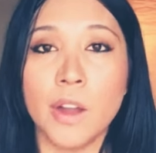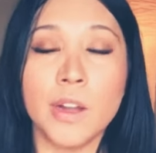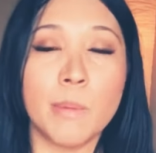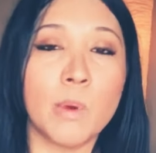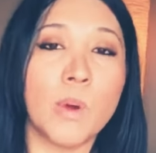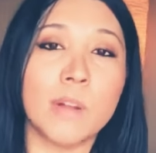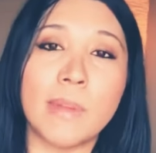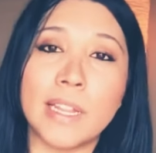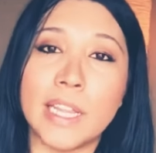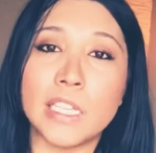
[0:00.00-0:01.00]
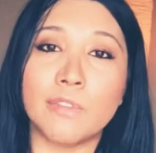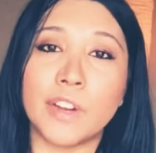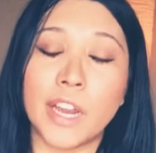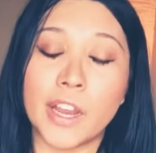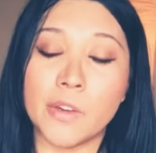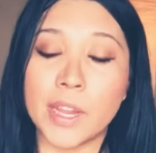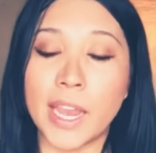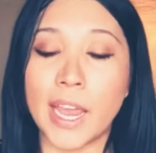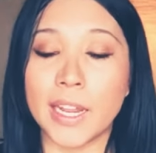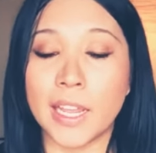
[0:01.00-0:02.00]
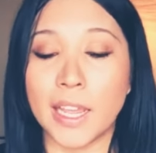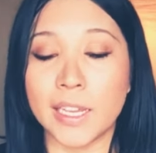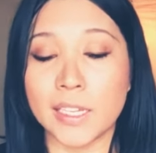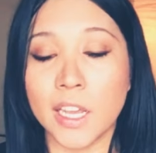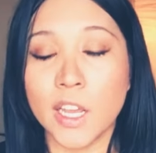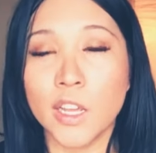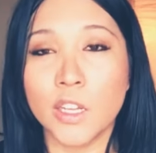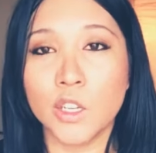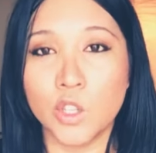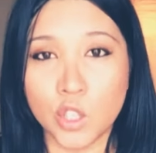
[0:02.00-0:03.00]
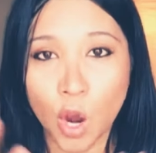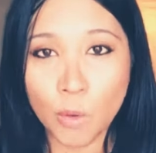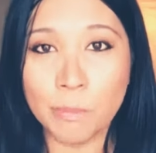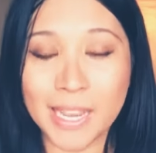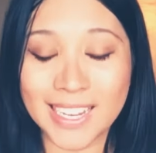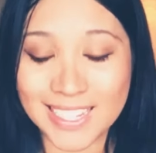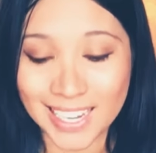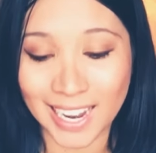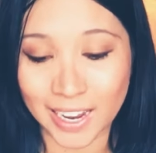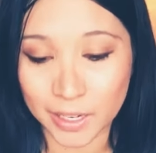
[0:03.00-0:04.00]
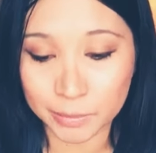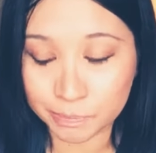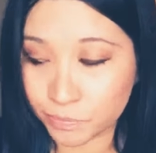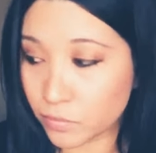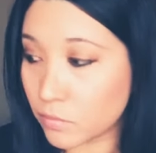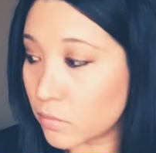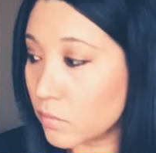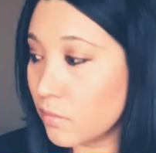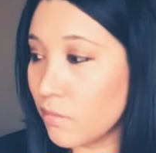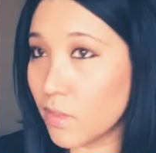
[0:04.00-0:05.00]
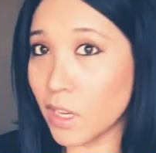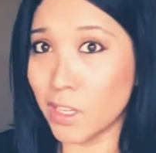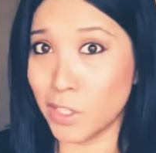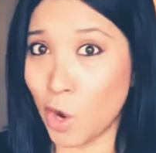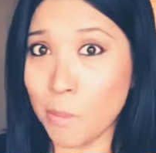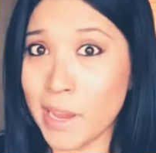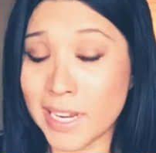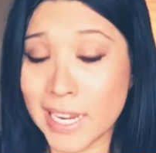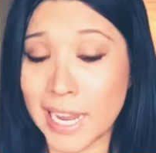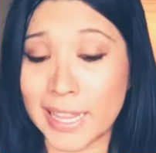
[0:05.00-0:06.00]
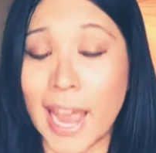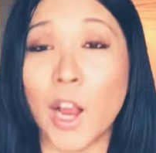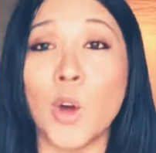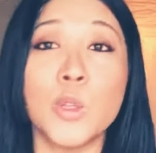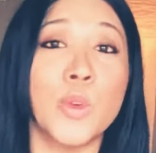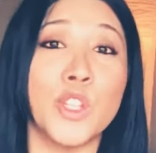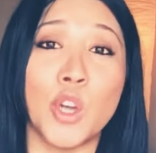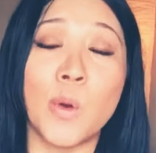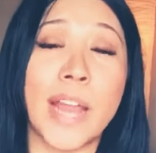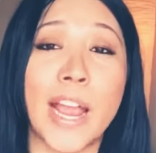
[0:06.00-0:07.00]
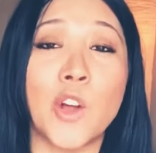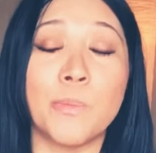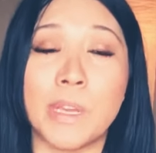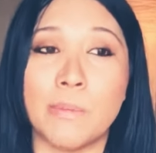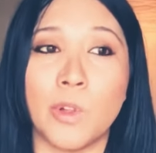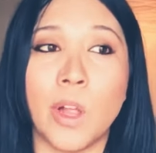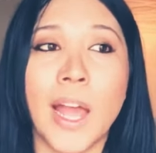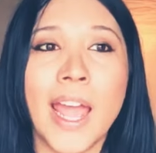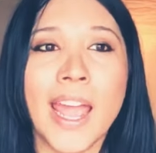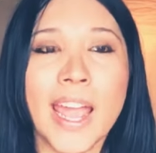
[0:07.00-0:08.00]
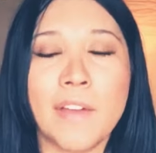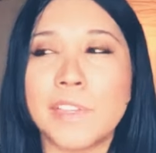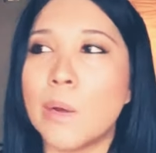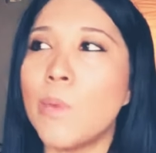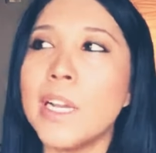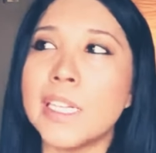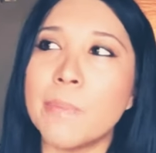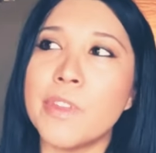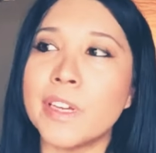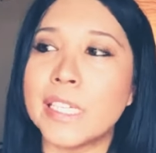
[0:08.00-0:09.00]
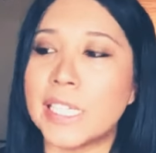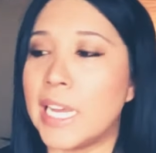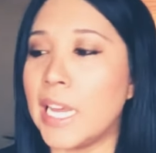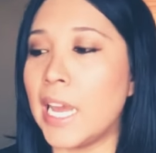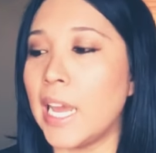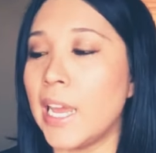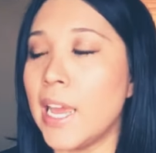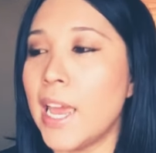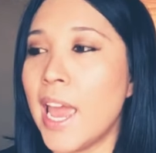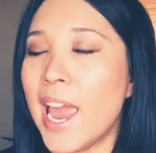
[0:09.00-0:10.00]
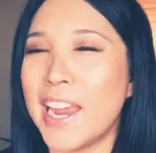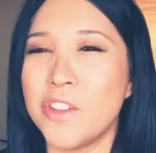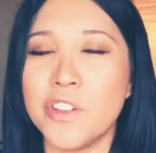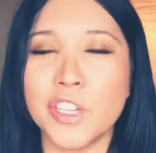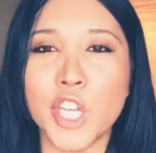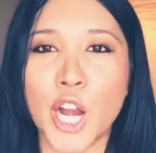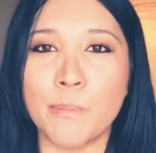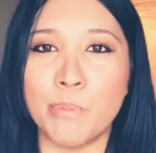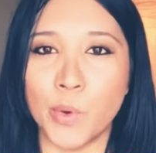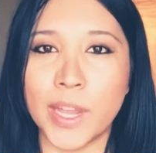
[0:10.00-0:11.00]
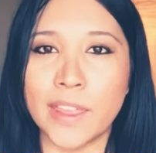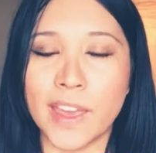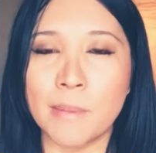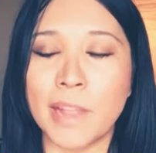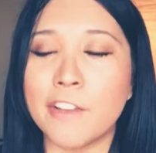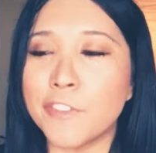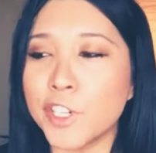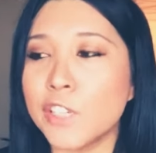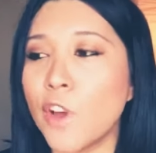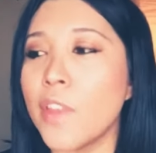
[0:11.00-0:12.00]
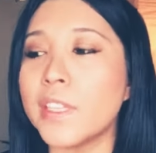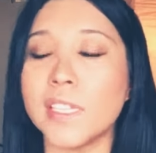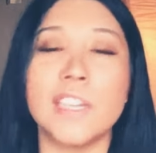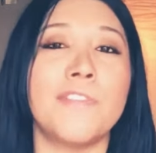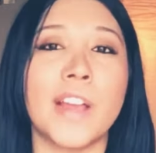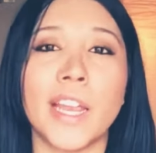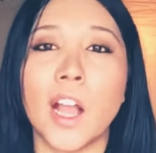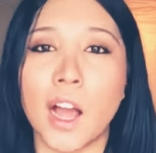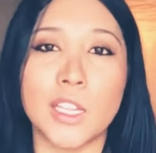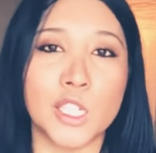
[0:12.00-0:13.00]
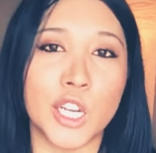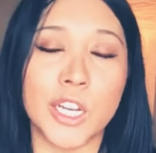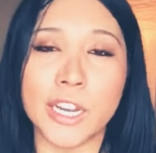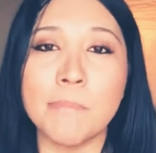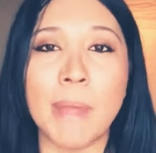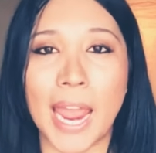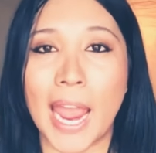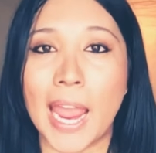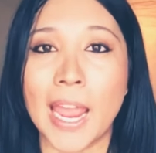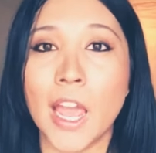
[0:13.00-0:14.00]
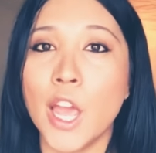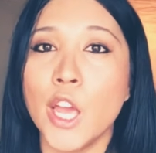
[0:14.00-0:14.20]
number one on my list for karaoke etiquette don't be a dick. Don't be a dick. That goes with don't heckle people. If someone's up there singing and you just start booing them, like, first of all, this isn't a fucking concert. You didn't pay